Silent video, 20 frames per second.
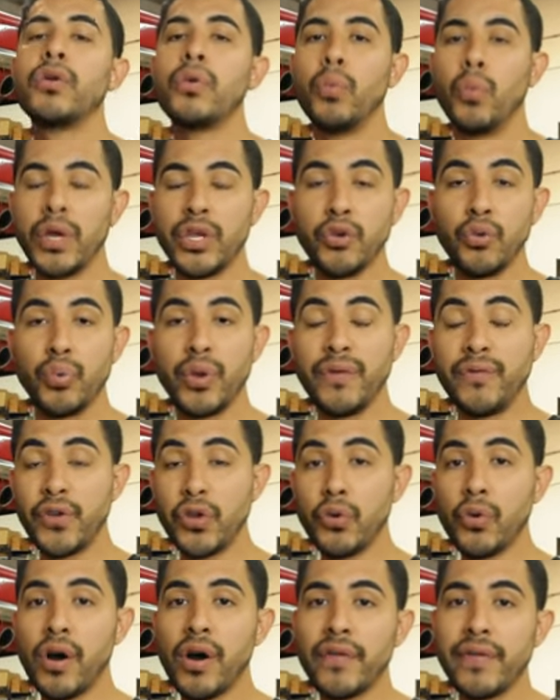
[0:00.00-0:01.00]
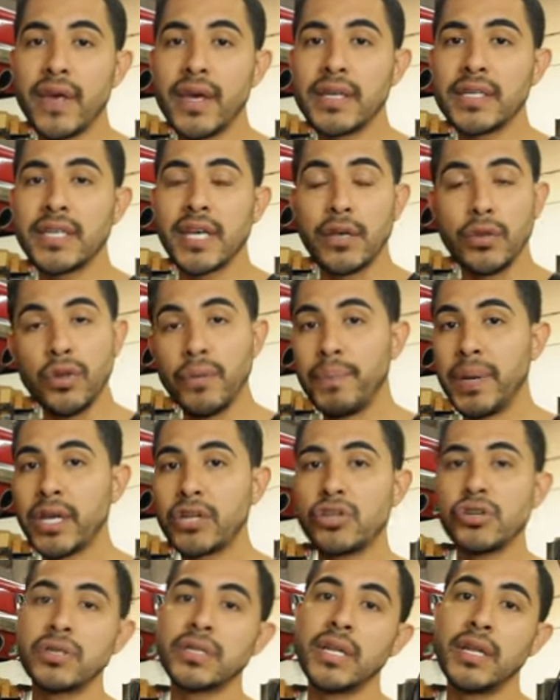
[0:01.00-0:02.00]
when you review all this and the
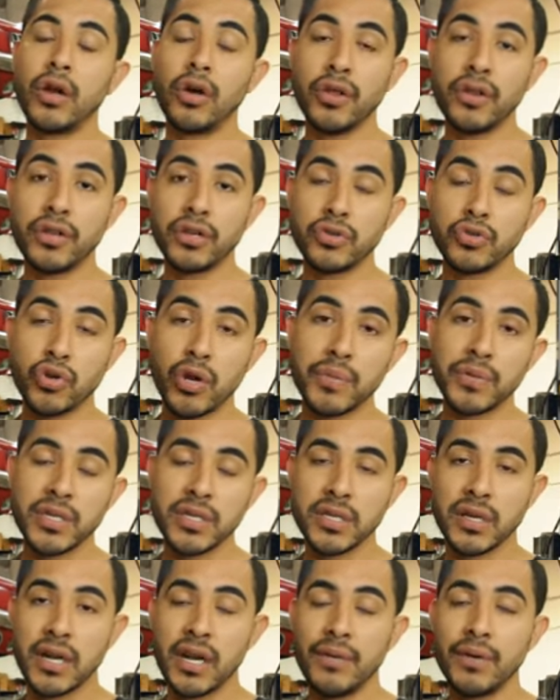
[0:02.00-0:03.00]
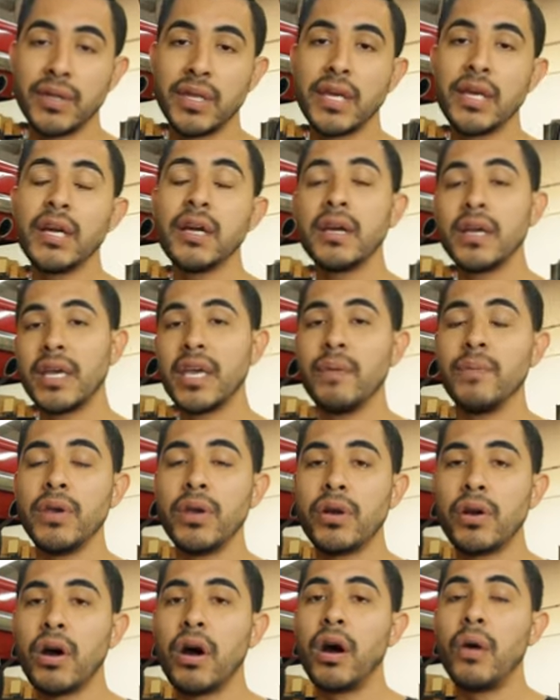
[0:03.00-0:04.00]
pictures and all the descriptions on everything, give me a
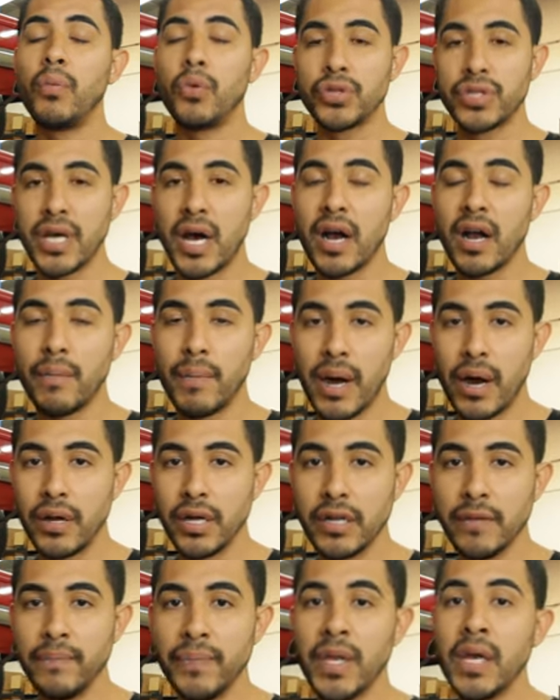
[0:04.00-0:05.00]
call and we'll talk about it.